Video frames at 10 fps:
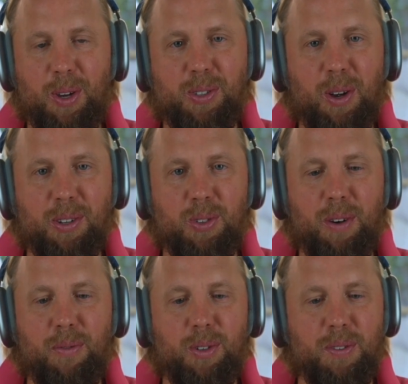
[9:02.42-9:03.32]
it's all
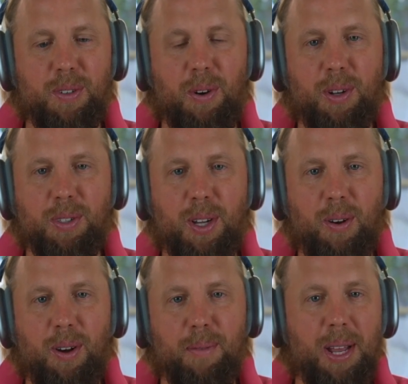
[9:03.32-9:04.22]
software driven, all done
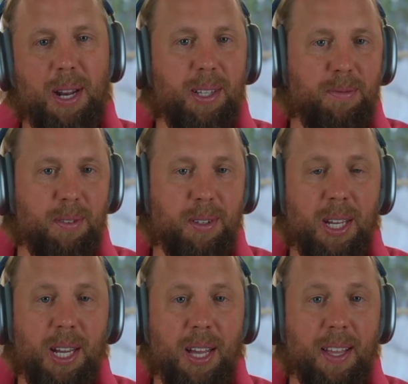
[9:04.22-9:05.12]
automatically
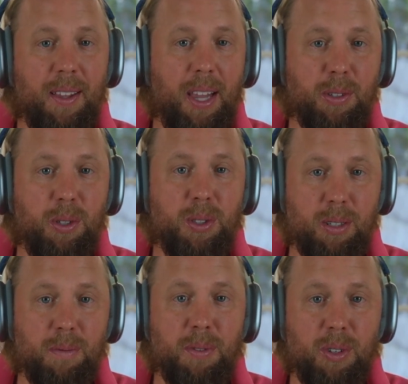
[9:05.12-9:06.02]
in that level 2 system for the